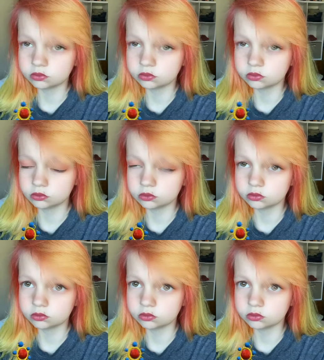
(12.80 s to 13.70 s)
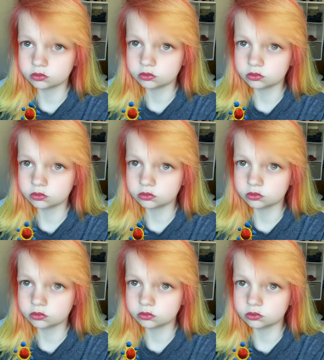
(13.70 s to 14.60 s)

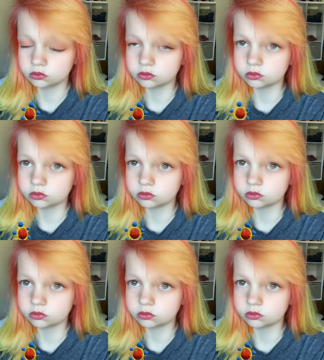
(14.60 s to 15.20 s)
Nothing is said.